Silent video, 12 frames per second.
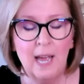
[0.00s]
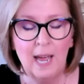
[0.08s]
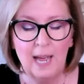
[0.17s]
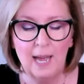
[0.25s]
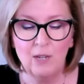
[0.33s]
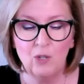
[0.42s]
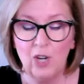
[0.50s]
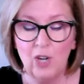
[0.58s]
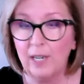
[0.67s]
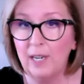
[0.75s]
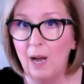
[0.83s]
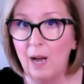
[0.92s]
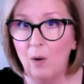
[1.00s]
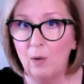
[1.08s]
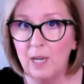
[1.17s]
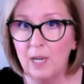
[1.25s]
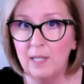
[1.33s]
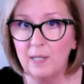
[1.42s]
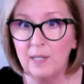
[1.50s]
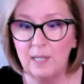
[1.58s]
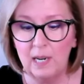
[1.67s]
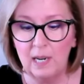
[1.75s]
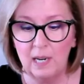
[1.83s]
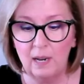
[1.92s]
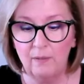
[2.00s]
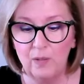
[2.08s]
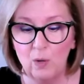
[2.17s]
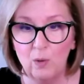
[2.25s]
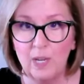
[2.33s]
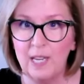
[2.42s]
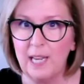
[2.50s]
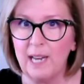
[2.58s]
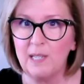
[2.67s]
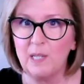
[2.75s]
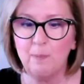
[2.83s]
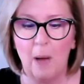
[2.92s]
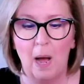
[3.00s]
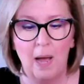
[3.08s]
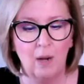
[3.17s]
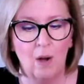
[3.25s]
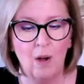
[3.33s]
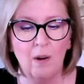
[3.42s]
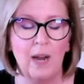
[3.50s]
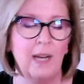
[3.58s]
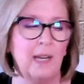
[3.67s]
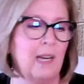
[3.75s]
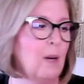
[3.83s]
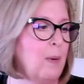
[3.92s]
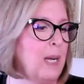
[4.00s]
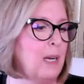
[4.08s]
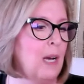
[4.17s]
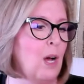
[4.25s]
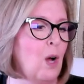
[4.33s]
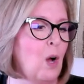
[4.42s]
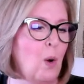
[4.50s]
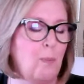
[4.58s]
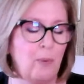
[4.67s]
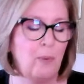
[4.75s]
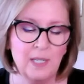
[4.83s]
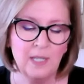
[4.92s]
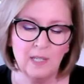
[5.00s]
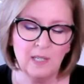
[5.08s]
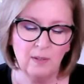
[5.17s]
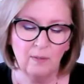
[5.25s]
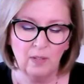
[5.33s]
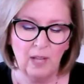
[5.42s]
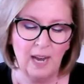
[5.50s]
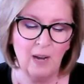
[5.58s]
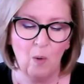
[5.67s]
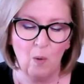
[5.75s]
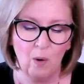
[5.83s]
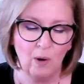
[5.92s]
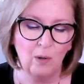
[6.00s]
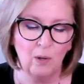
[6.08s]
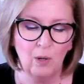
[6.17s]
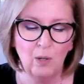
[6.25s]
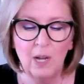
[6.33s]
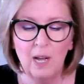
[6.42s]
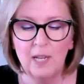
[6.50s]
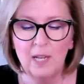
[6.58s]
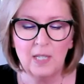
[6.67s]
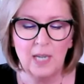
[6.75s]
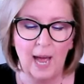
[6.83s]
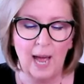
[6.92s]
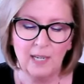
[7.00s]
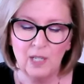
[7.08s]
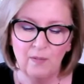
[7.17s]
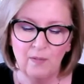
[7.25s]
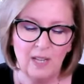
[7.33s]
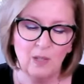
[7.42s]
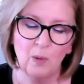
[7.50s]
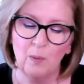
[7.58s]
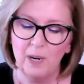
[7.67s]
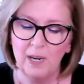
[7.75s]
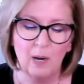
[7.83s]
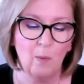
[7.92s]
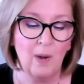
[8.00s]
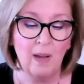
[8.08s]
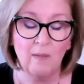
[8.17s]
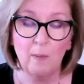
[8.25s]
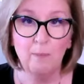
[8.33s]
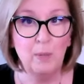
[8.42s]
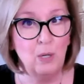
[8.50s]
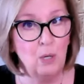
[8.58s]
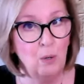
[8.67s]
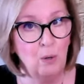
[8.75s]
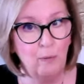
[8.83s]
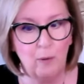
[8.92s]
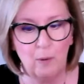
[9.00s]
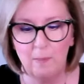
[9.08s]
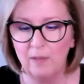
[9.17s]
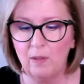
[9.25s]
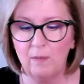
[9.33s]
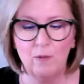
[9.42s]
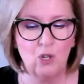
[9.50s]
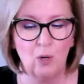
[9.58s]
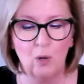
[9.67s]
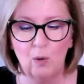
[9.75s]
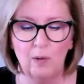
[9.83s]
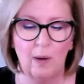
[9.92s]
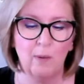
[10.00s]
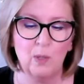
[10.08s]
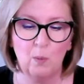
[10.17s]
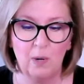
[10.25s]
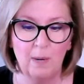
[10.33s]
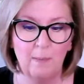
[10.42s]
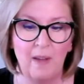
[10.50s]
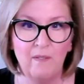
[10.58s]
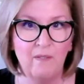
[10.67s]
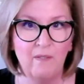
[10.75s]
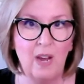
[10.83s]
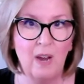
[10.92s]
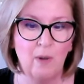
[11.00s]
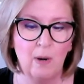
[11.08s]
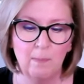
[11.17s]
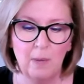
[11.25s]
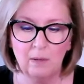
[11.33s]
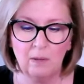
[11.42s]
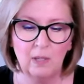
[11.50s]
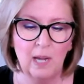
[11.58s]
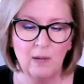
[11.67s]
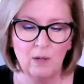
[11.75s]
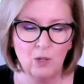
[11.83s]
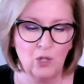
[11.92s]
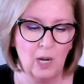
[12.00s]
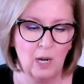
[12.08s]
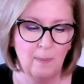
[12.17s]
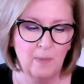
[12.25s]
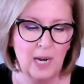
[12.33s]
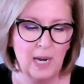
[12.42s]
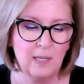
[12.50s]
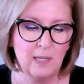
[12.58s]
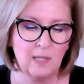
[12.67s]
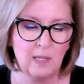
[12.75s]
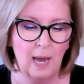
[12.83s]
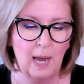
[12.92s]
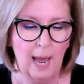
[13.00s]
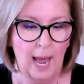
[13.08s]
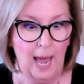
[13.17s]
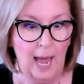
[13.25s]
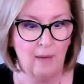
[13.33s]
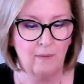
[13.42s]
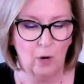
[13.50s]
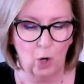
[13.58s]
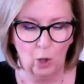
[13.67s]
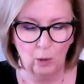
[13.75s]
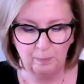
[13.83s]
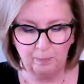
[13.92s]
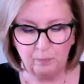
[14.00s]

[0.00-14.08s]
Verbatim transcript: and check it out and see if you can get a spot. All right, here we go. Priestess of Light Oracle to activate the reading. We have a beautiful month of June. That was one of my favorite monthly energy updates ever.